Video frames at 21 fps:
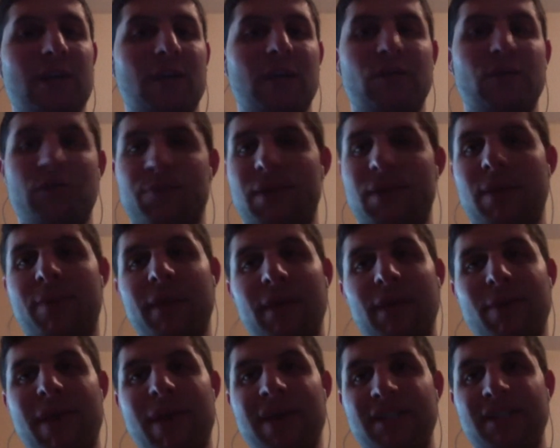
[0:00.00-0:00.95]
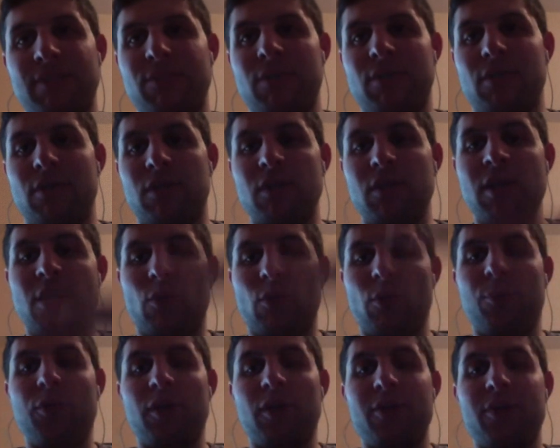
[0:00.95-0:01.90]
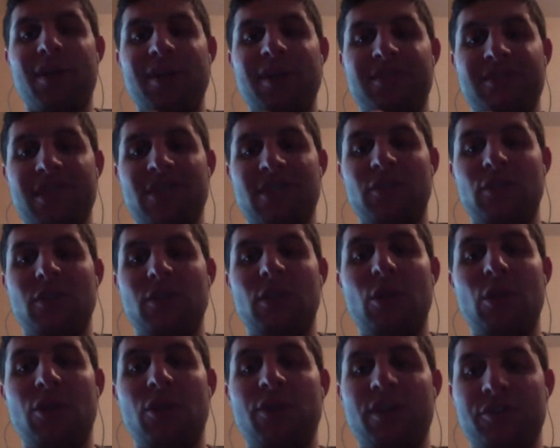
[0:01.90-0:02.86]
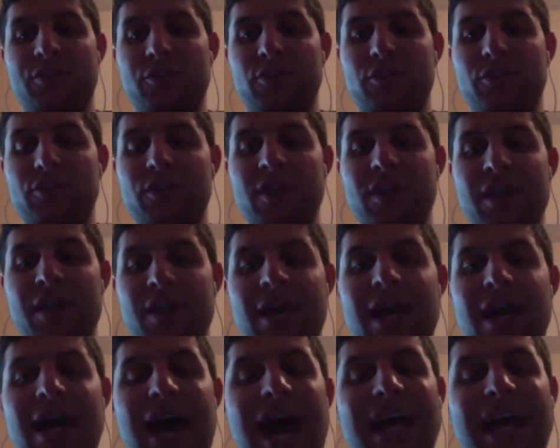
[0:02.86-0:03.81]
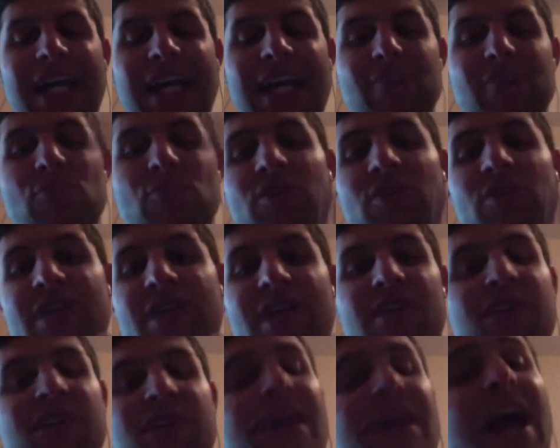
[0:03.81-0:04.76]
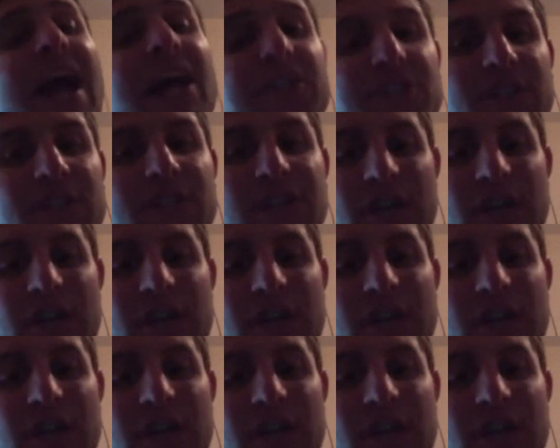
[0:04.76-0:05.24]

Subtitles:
was playing pickup basketball, we'll put him at 0, low threshold. I get more satisfaction out